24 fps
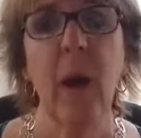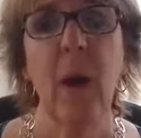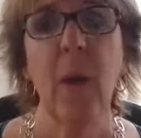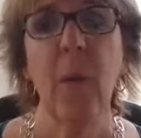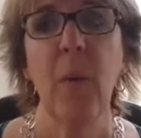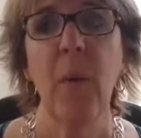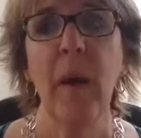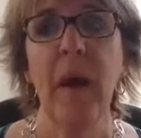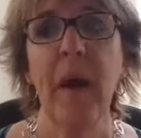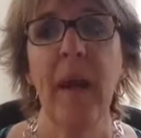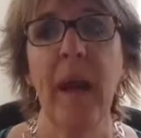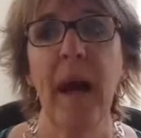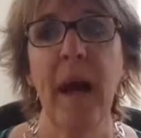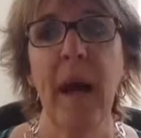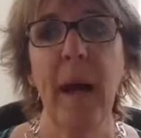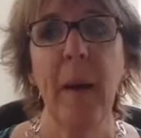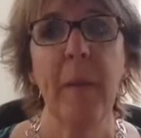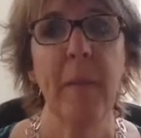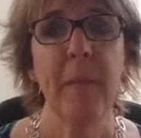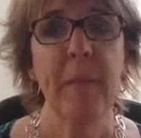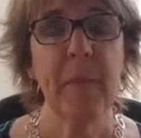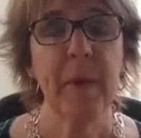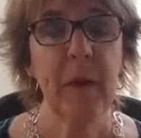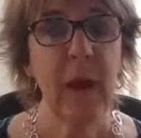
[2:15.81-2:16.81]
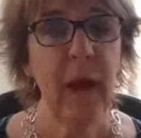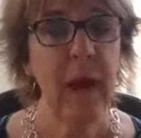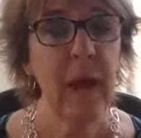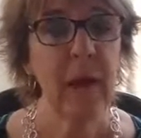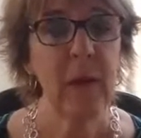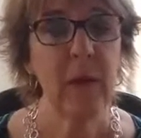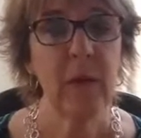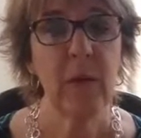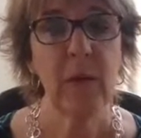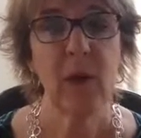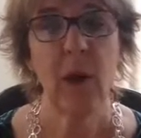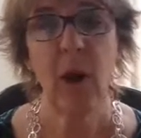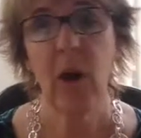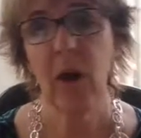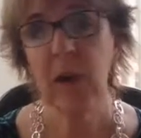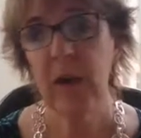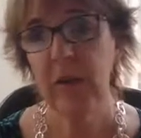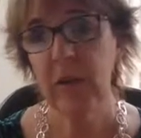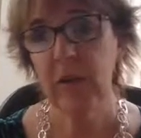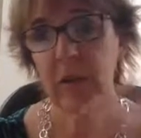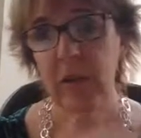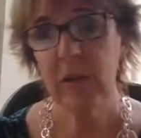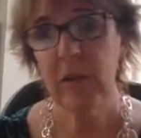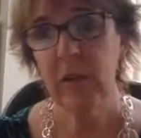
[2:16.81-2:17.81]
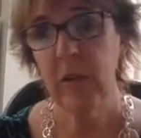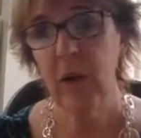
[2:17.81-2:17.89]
When I got a new car, I took the